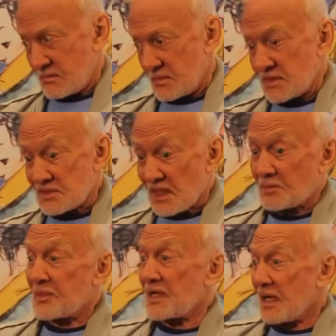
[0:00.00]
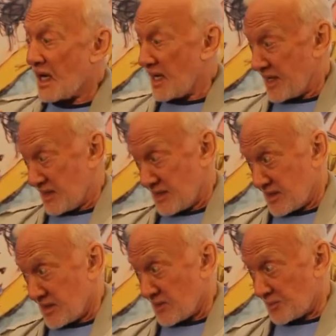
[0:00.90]
it's like being high in
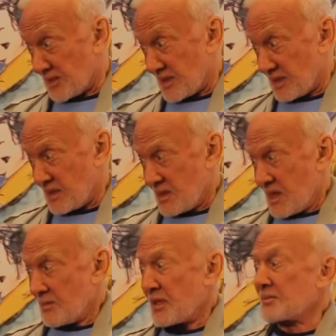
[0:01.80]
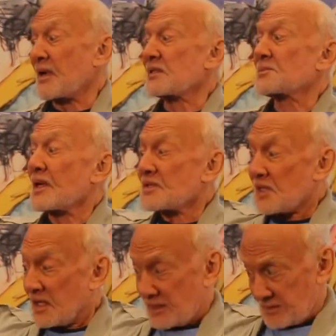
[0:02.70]
an airplane, but much, much
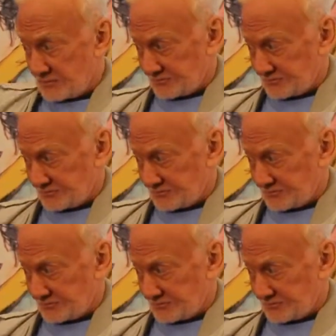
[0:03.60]
higher.